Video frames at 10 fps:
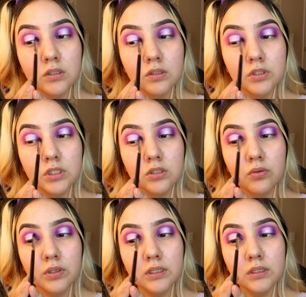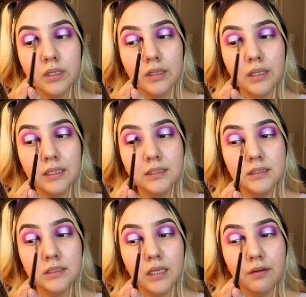So we're just going like that
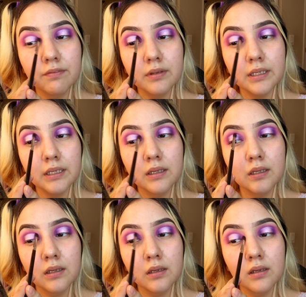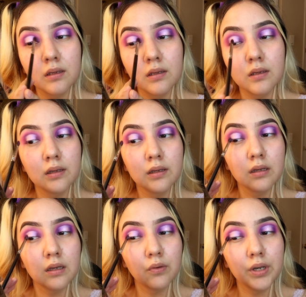softly.
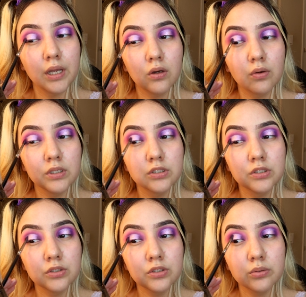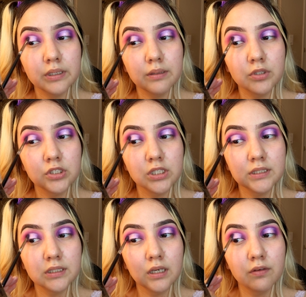And we're not going too in, but just
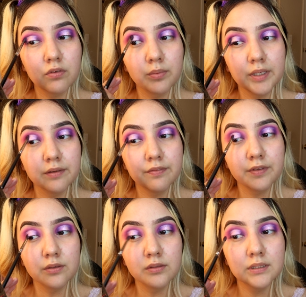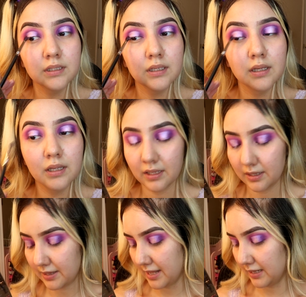enough where we diffuse that